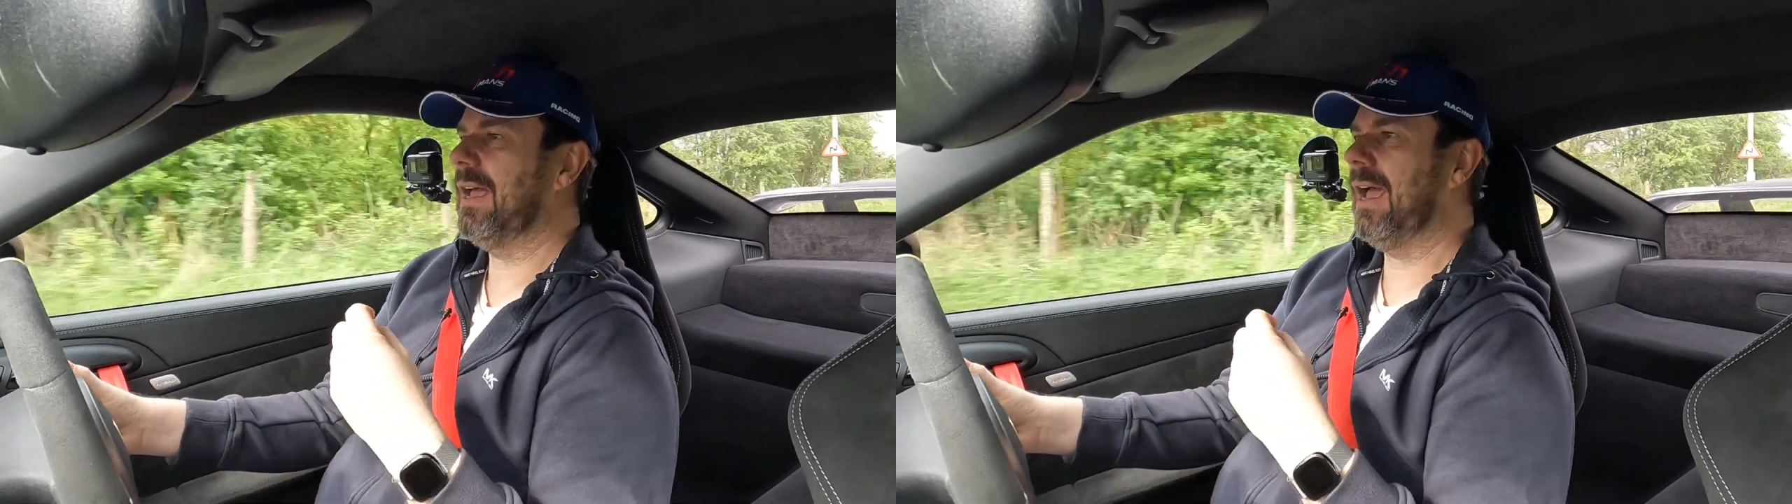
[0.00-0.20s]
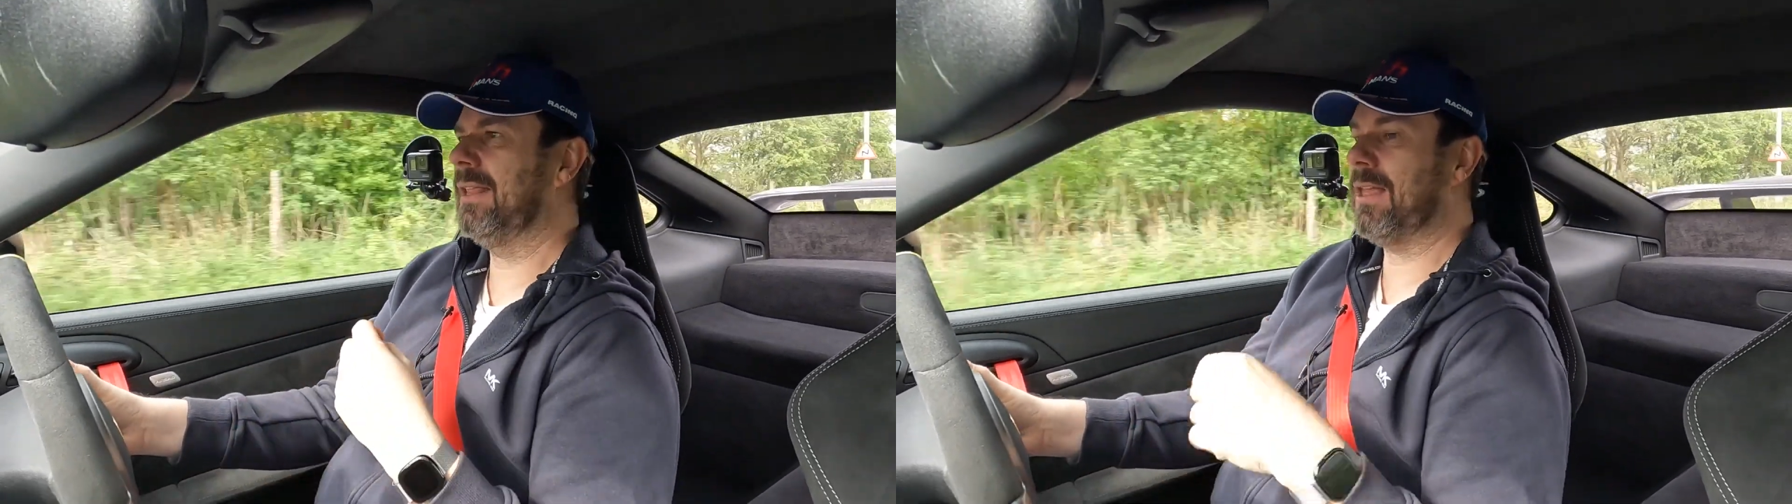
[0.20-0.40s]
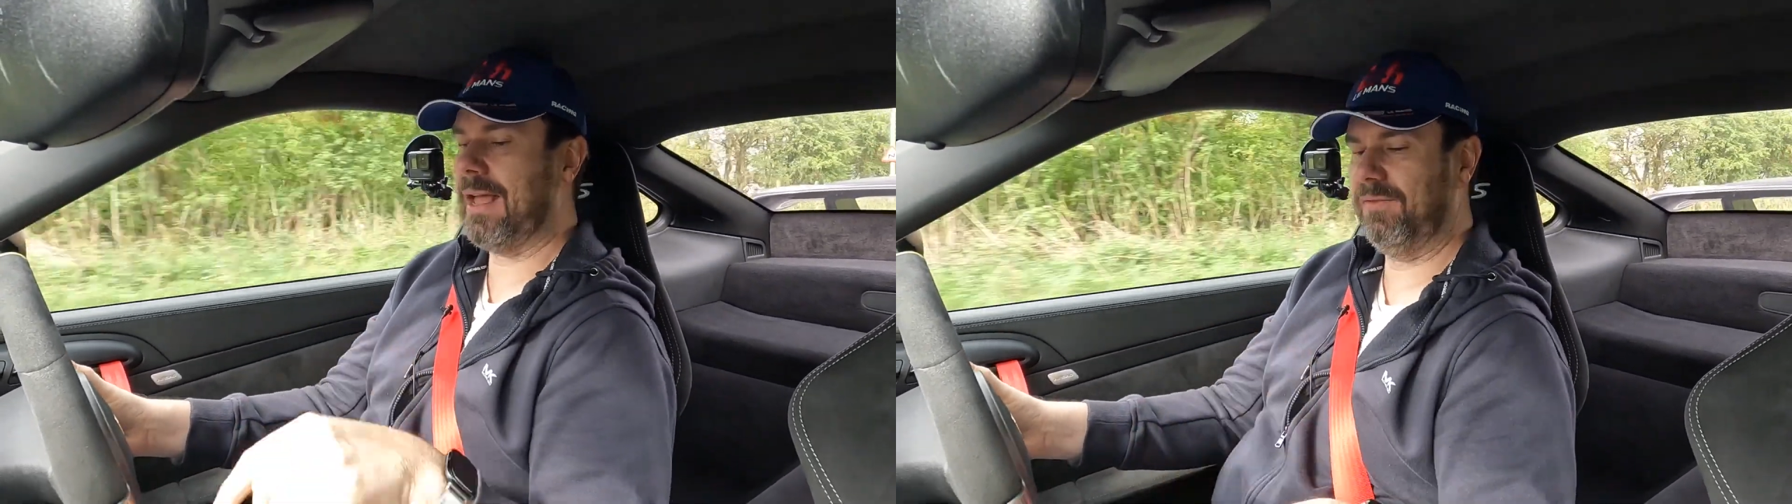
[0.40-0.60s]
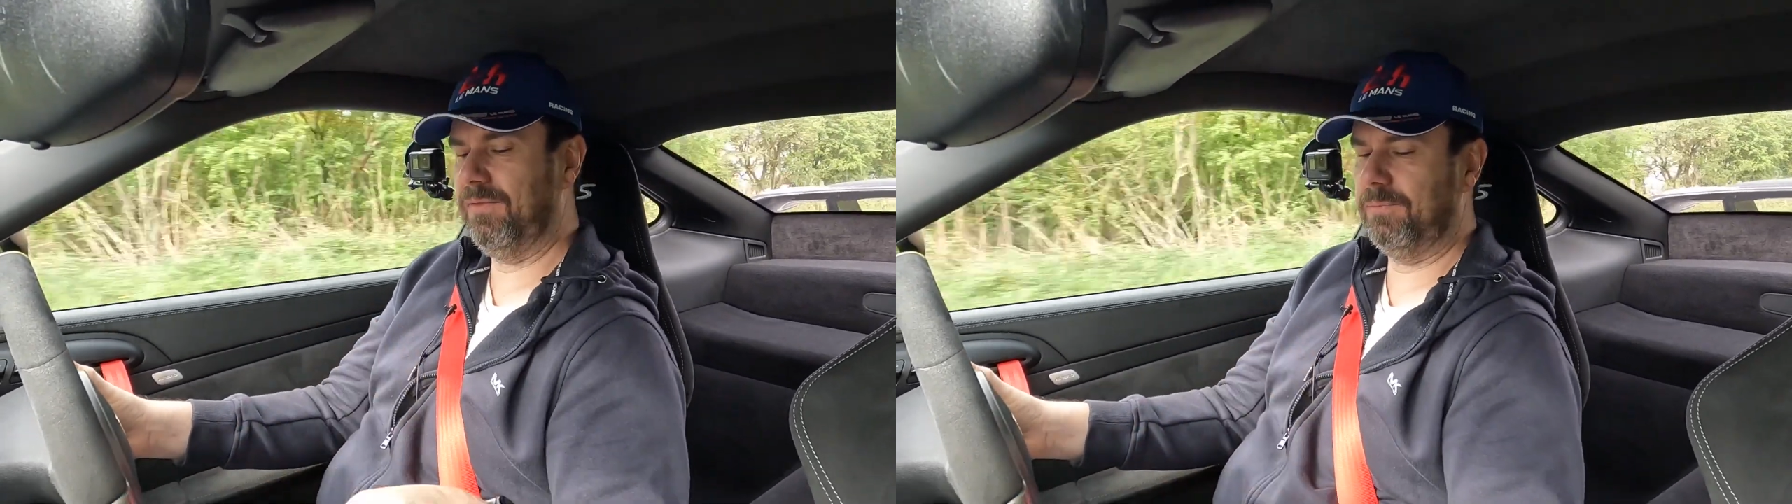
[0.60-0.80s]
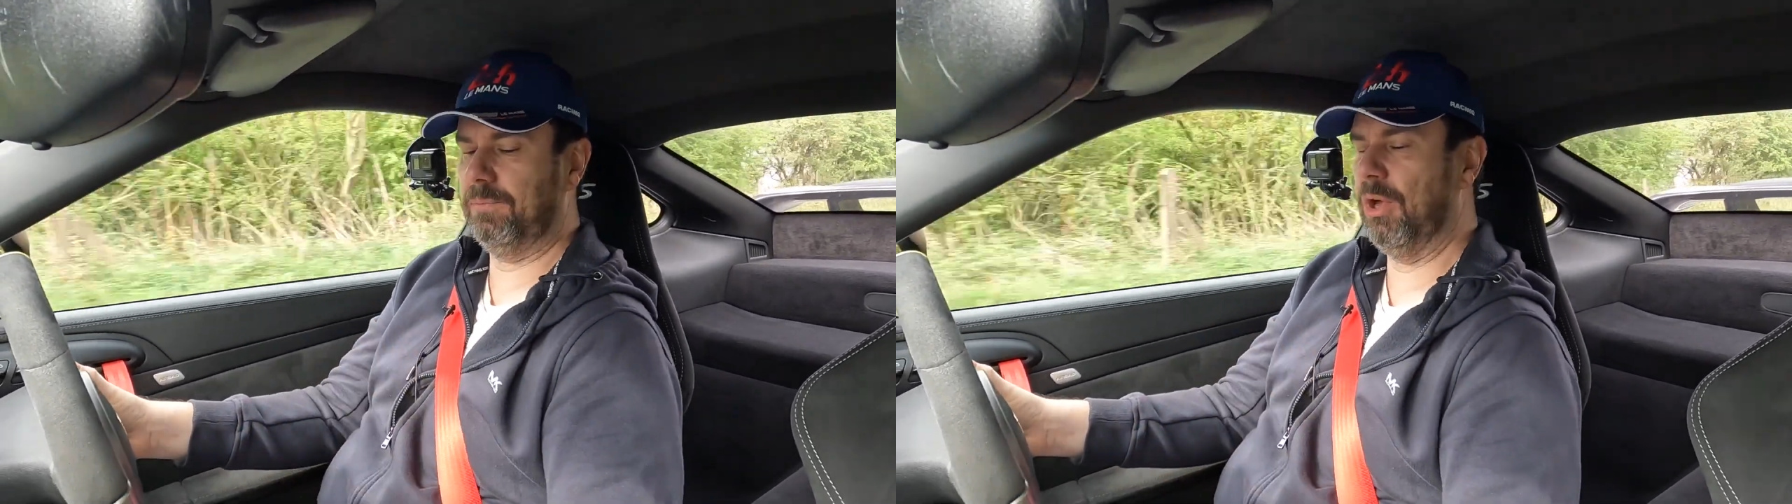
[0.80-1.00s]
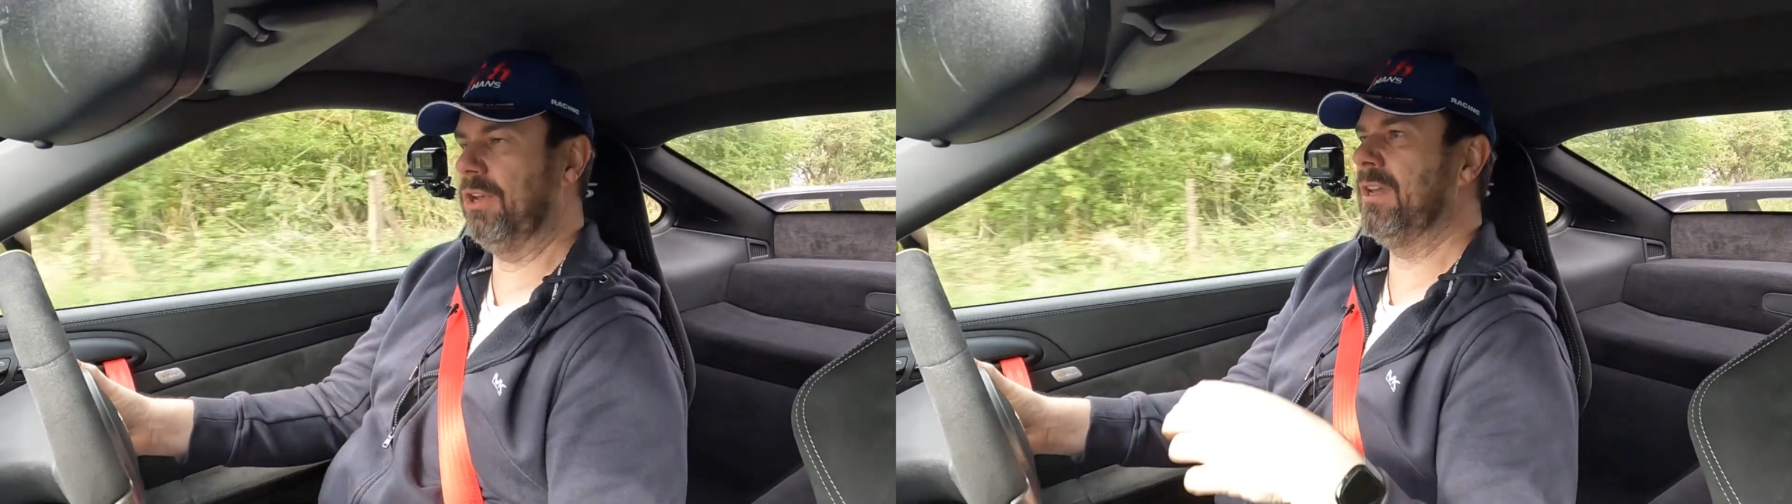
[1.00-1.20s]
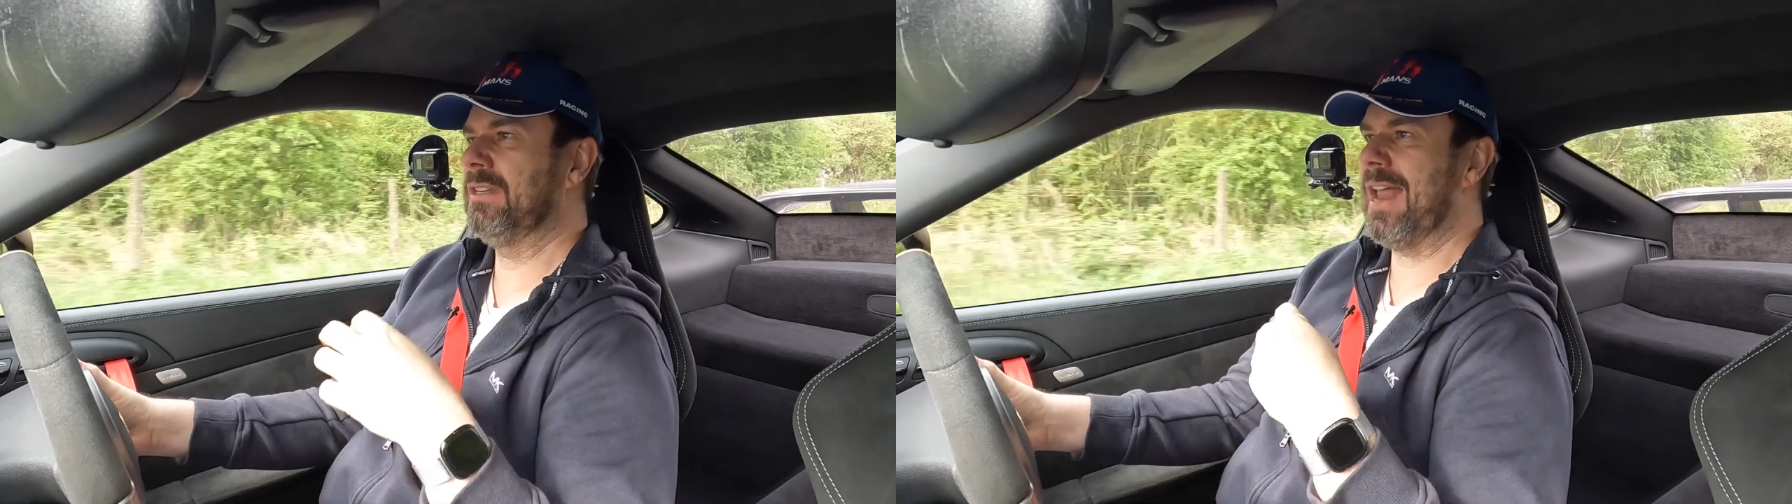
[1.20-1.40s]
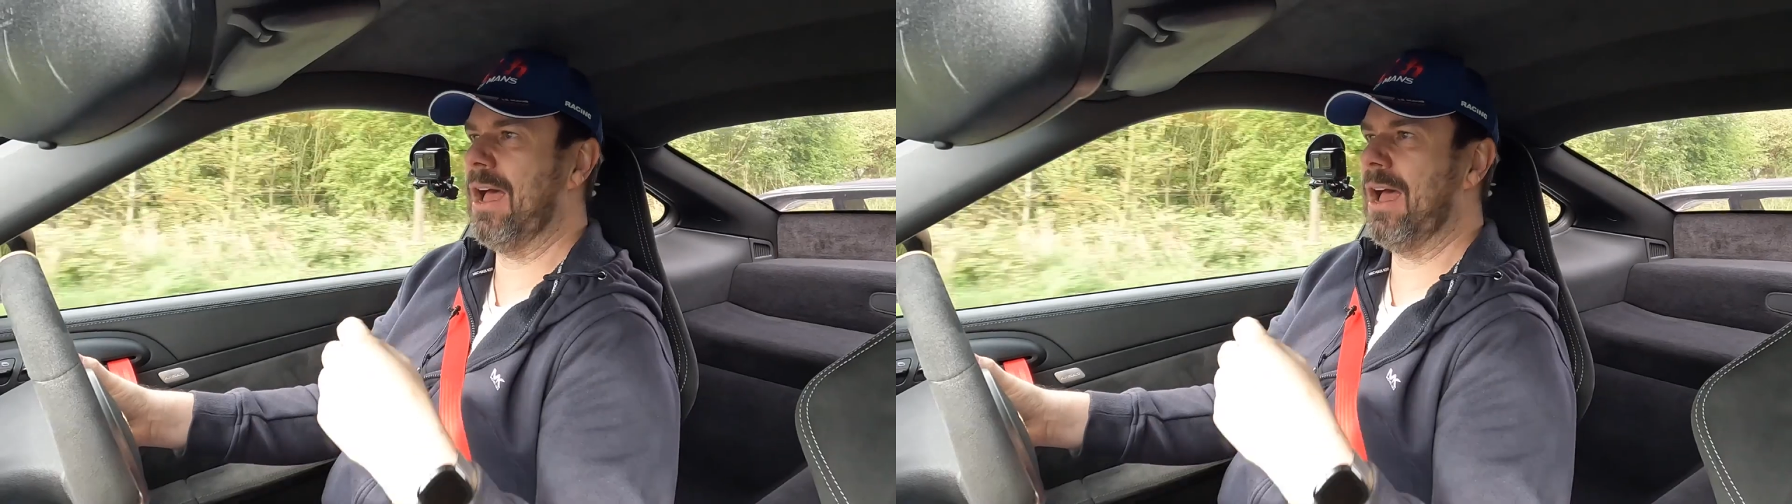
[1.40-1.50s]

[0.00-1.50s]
and that button is